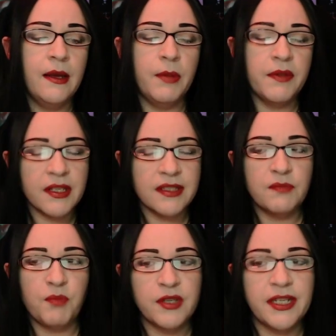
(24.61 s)
But this
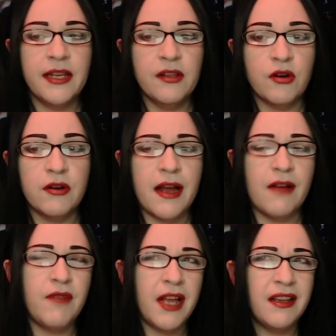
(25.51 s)
particular
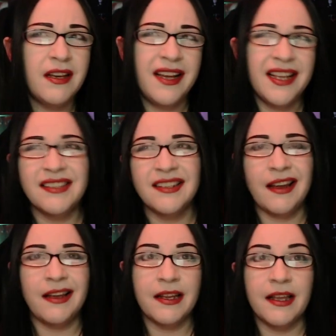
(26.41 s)
novella, I guess it
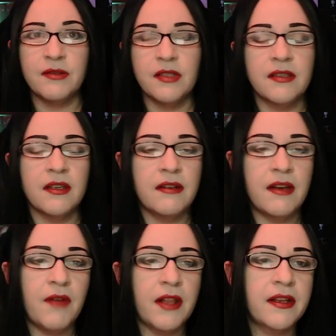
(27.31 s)
kind of counts as a
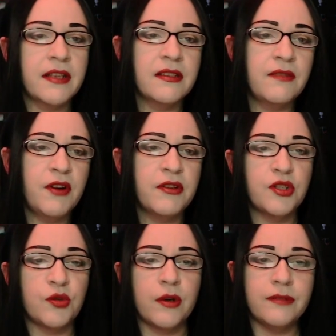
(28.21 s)
novella because it's fairly
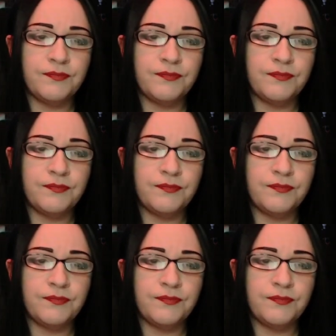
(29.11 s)
short,